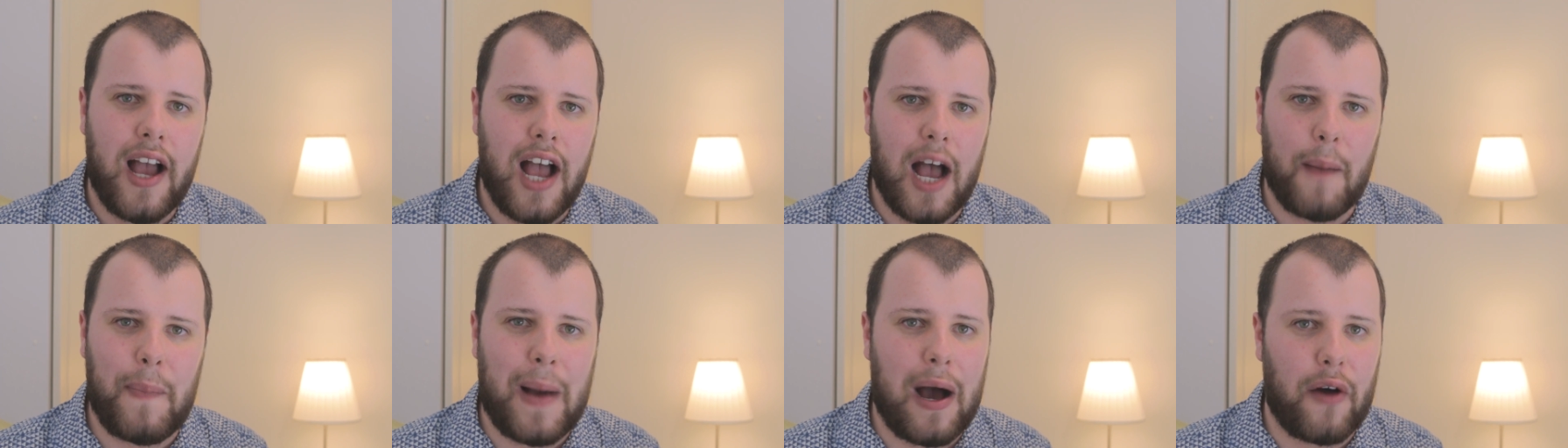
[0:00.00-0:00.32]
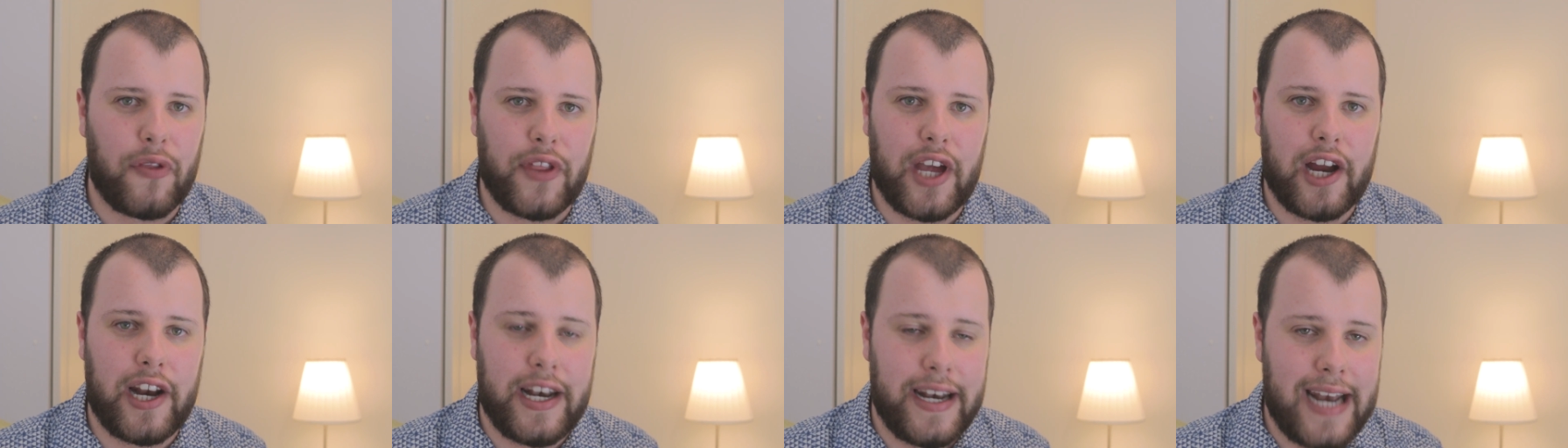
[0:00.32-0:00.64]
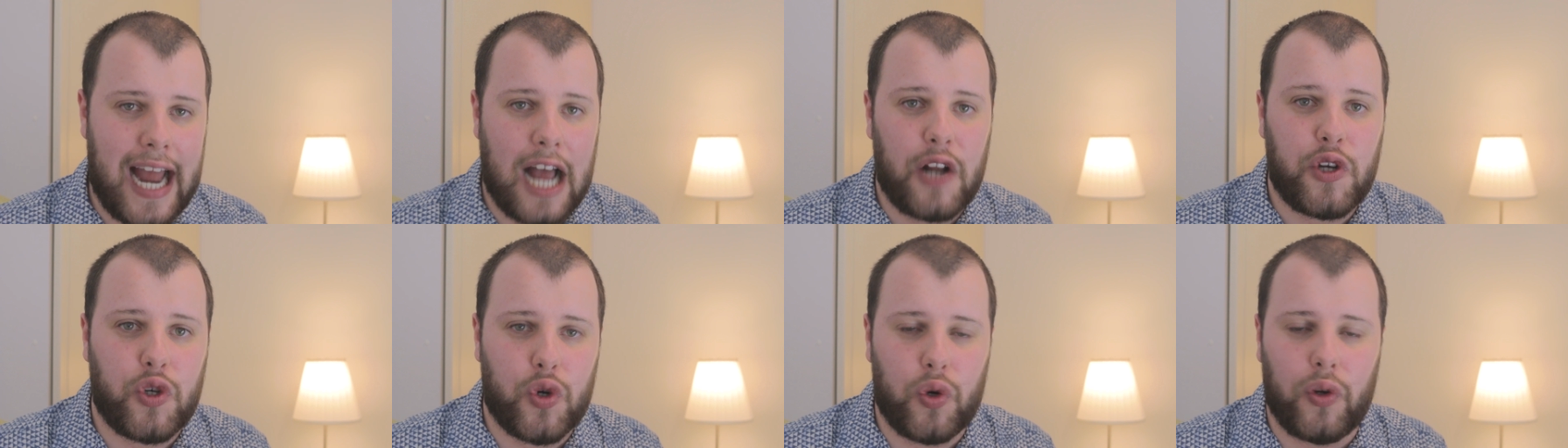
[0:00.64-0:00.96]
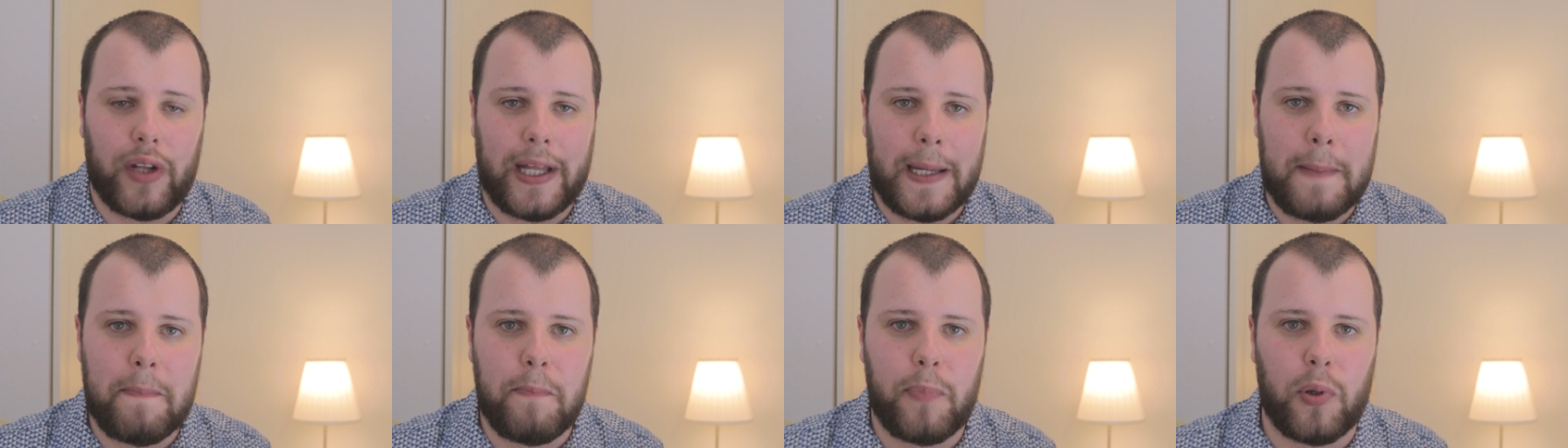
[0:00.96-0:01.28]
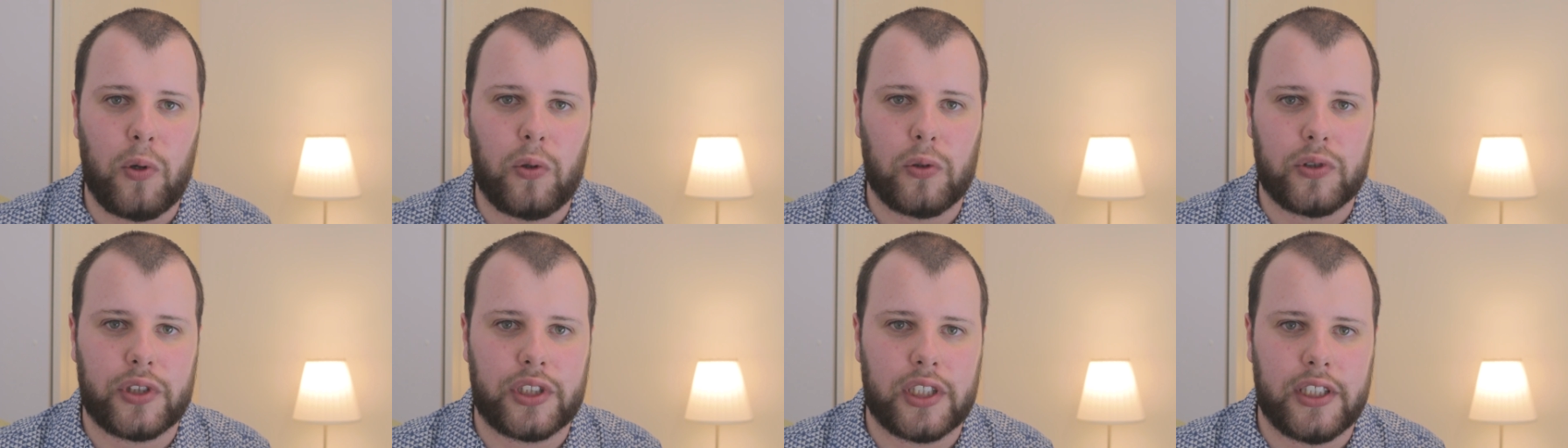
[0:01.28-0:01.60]
about their natural
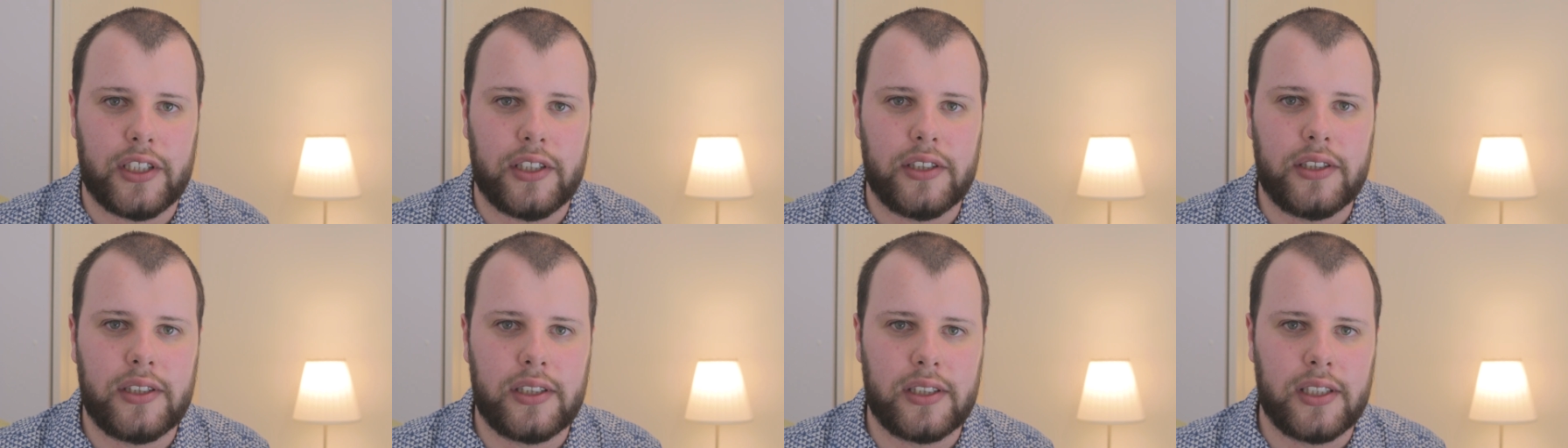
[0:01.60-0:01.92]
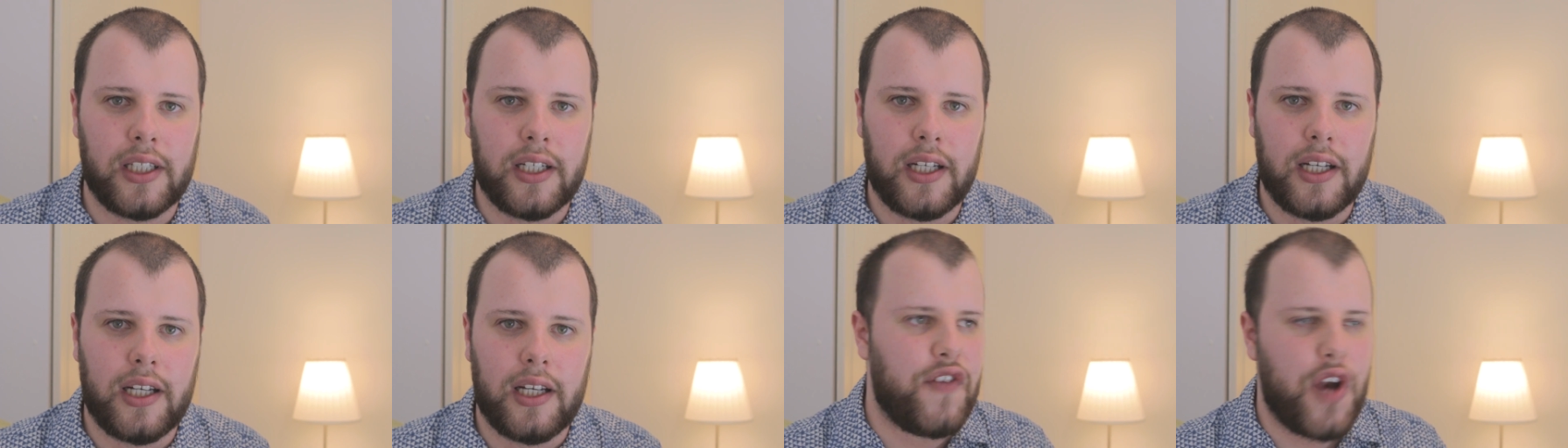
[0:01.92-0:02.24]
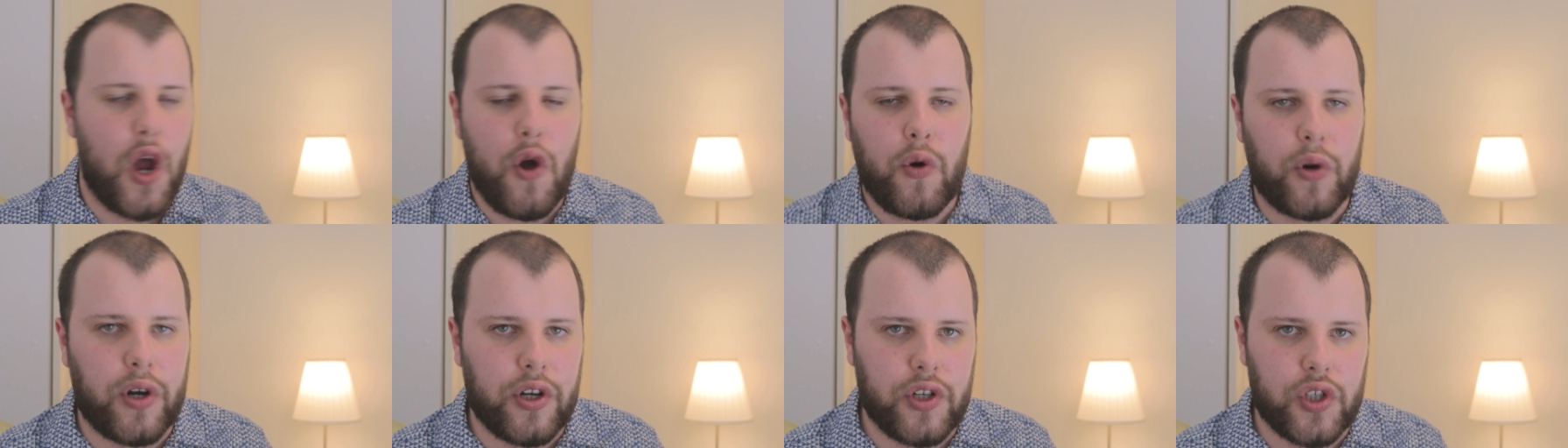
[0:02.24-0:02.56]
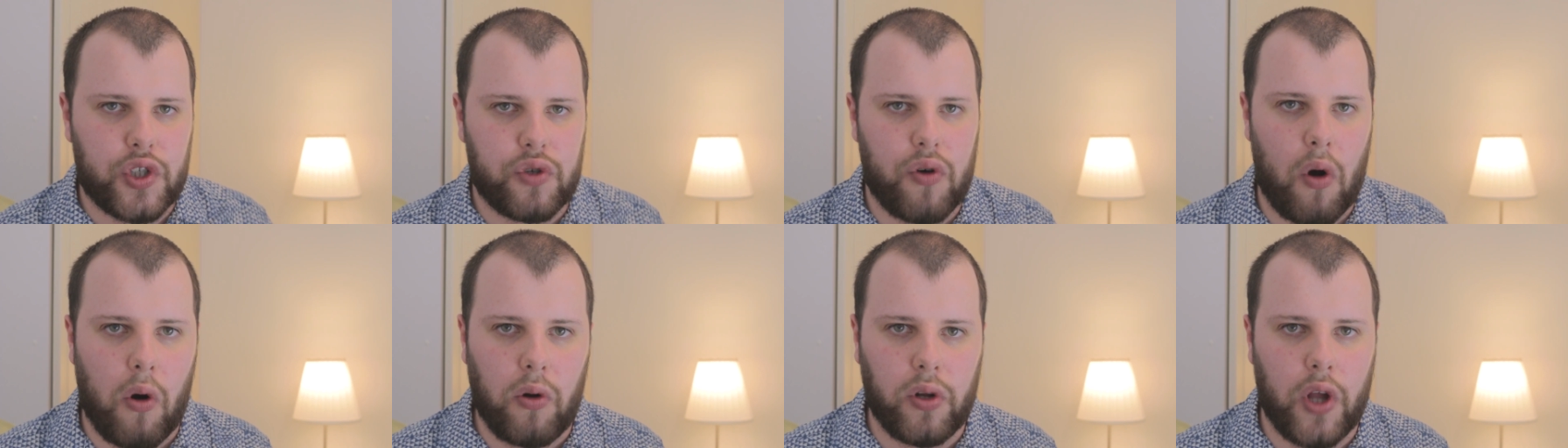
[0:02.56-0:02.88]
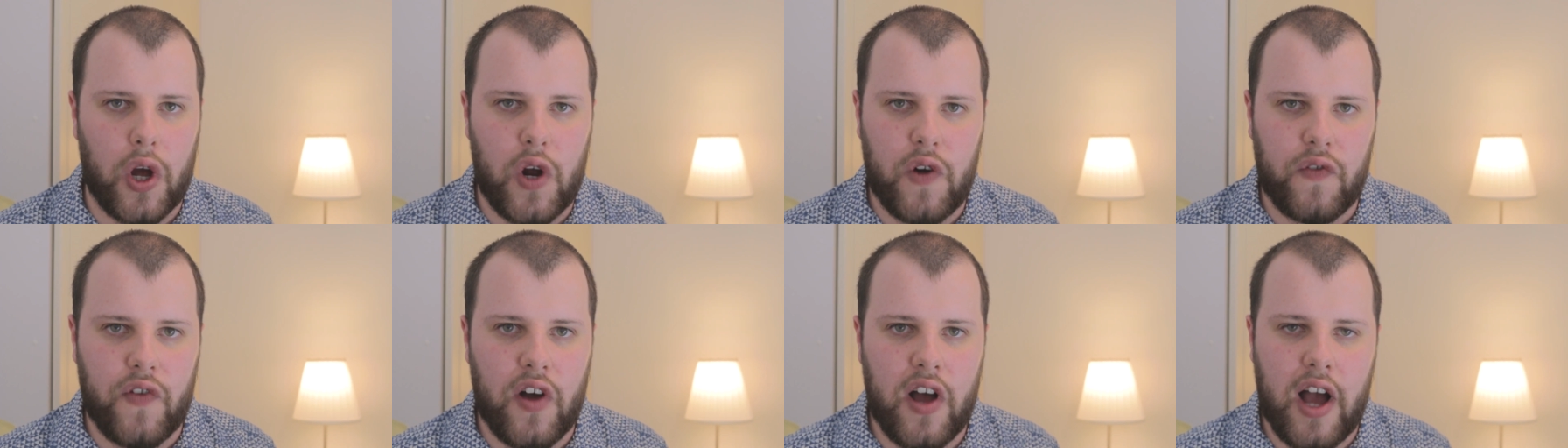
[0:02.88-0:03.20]
impulses that they have no
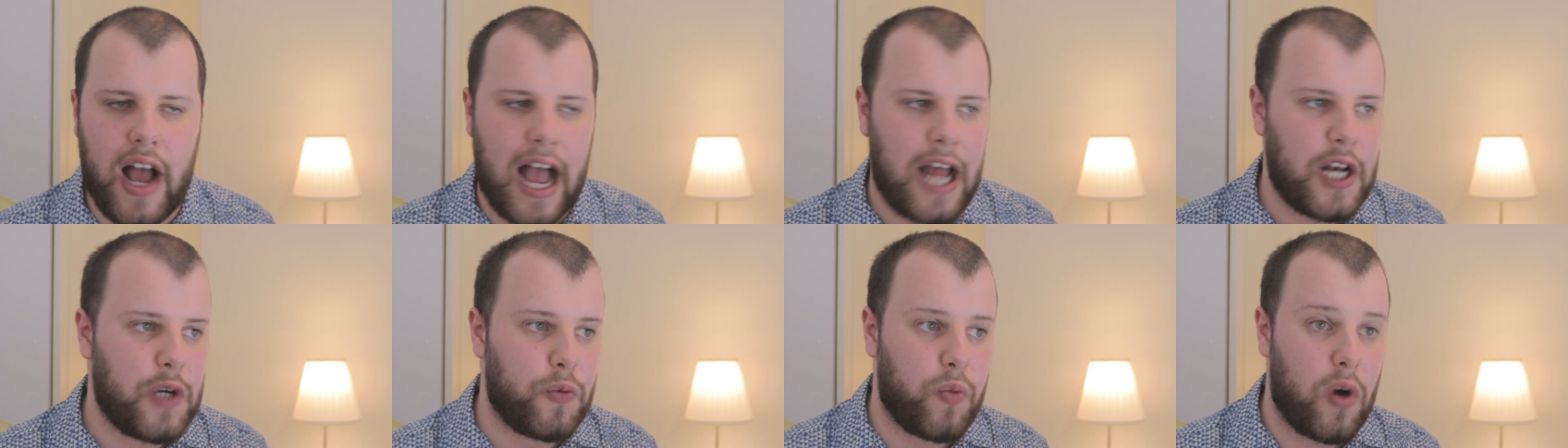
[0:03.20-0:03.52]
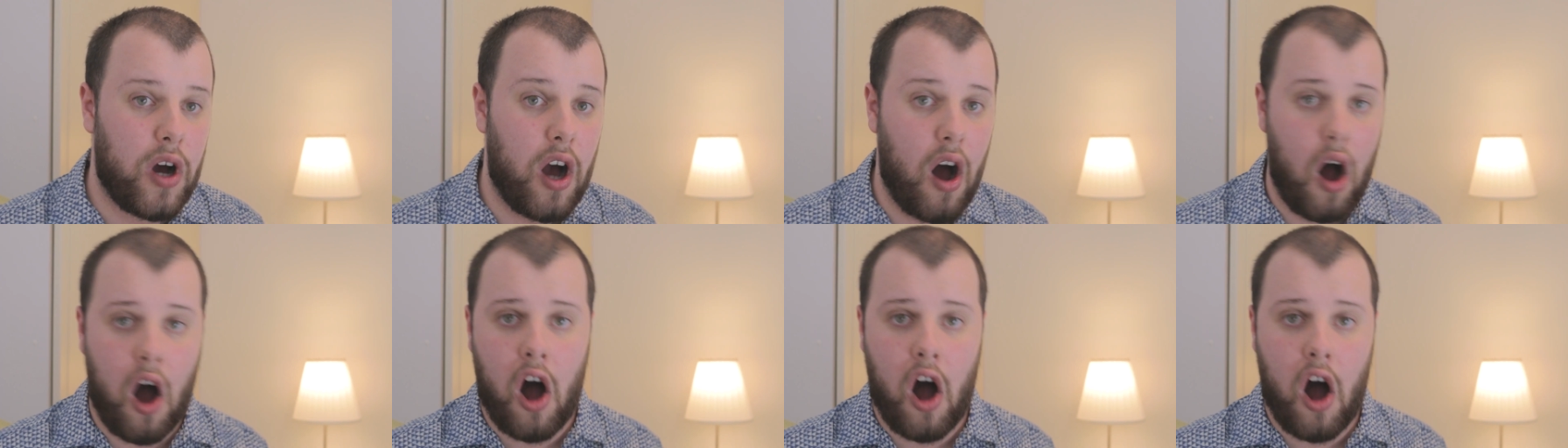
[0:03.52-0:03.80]
control over and were